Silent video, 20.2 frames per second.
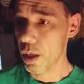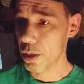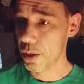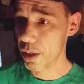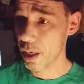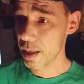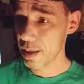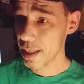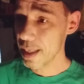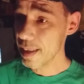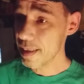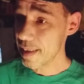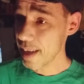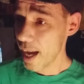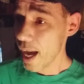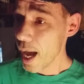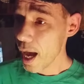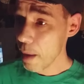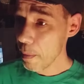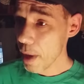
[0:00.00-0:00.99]
Just in
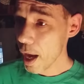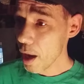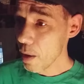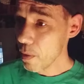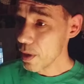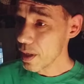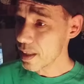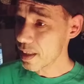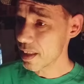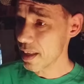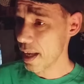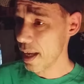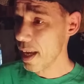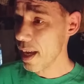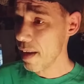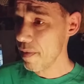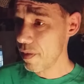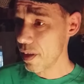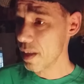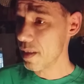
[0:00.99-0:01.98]
time, I will
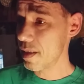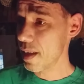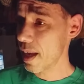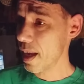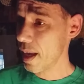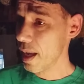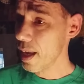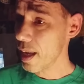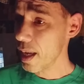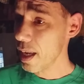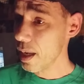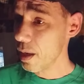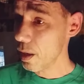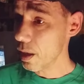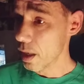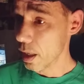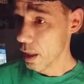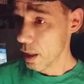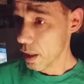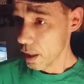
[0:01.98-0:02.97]
save the day
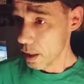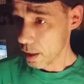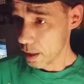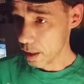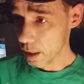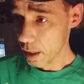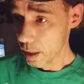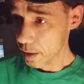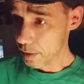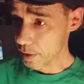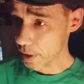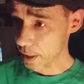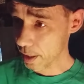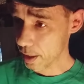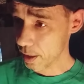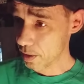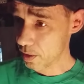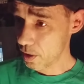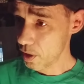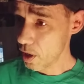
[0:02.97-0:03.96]
Take
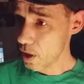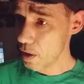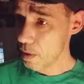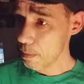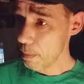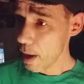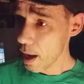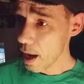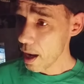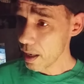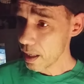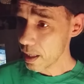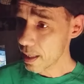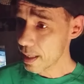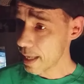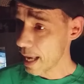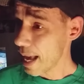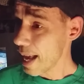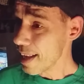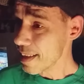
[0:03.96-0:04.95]
it to my
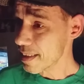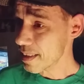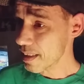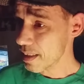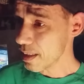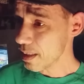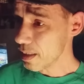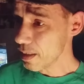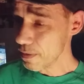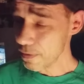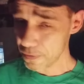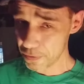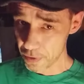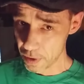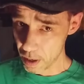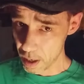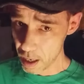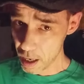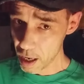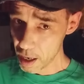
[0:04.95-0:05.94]
castle
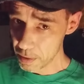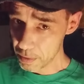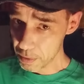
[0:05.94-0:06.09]
far